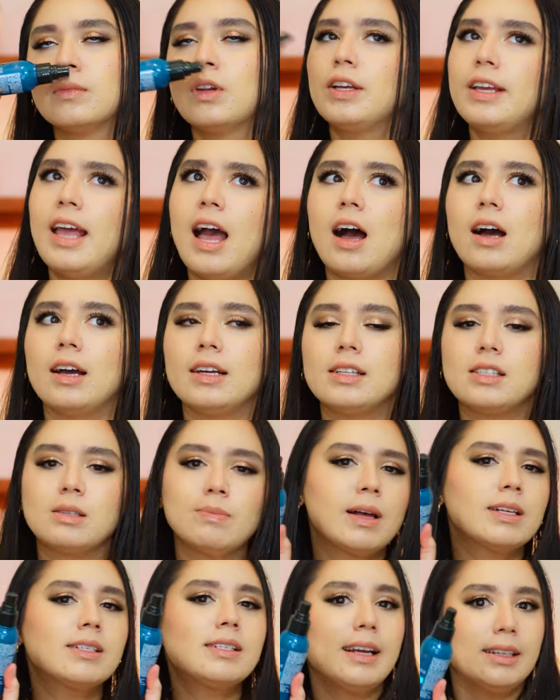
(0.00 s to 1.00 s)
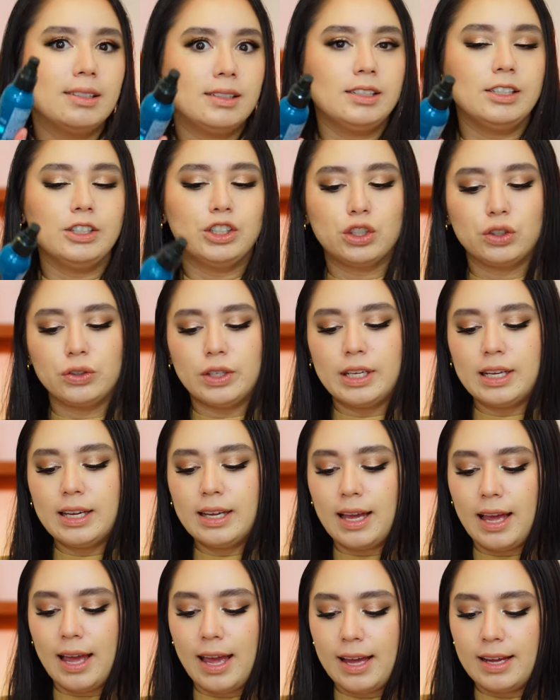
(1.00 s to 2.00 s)
Yeah, it smells like tea
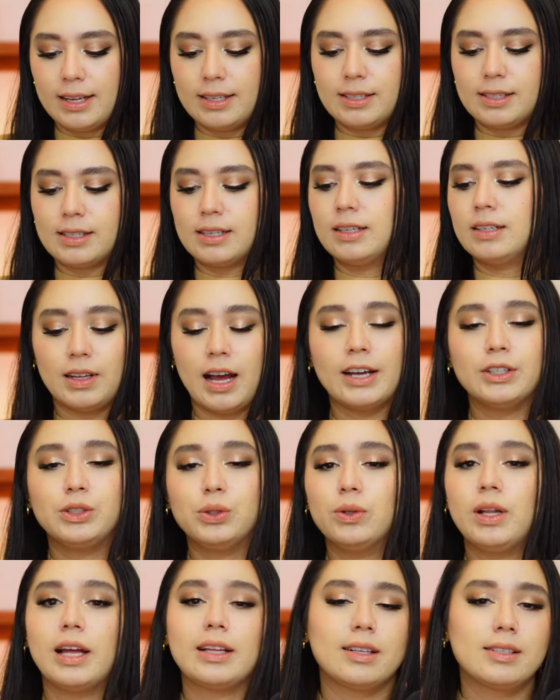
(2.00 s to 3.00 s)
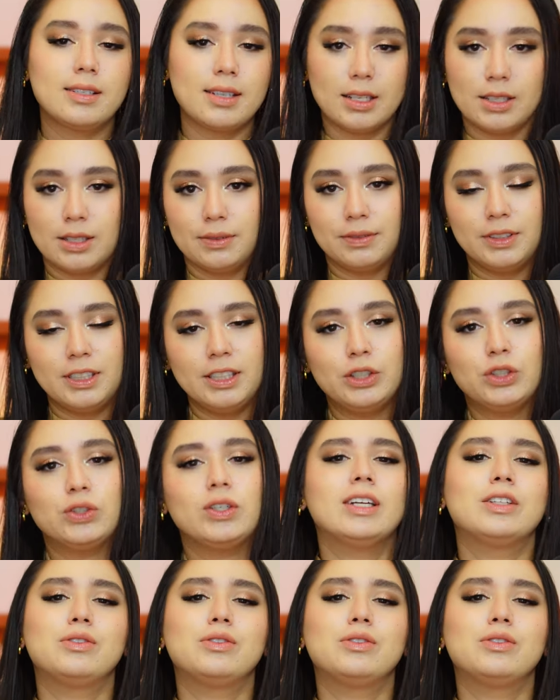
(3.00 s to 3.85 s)
tree, and I do like the scent of tea tree.